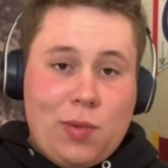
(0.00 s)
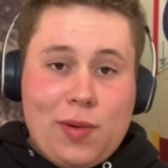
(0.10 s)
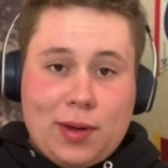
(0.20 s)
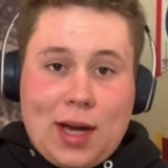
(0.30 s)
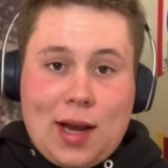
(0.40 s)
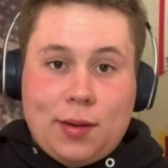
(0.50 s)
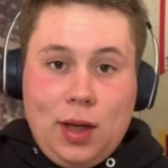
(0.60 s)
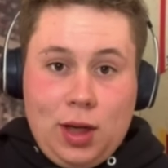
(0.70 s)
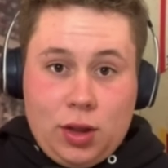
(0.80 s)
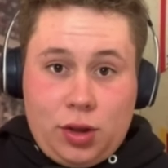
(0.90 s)
You know, we were kind
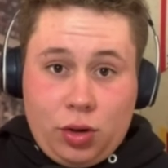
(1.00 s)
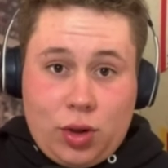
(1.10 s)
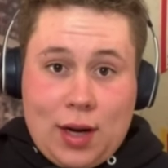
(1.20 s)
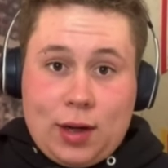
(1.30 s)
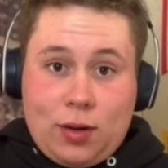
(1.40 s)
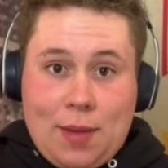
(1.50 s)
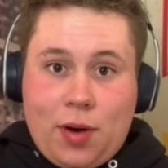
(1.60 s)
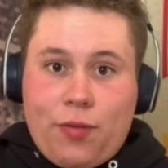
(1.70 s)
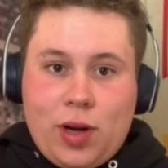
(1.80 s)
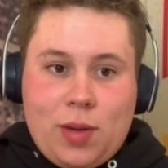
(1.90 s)
of still trying to
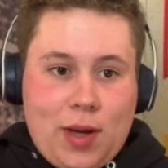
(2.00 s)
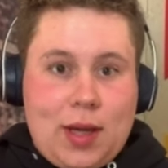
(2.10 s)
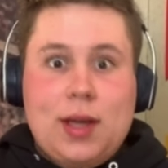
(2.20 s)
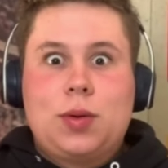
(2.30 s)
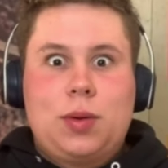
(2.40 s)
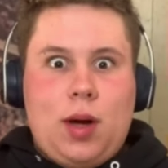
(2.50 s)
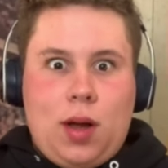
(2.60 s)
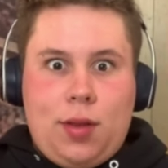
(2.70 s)
grab our footing because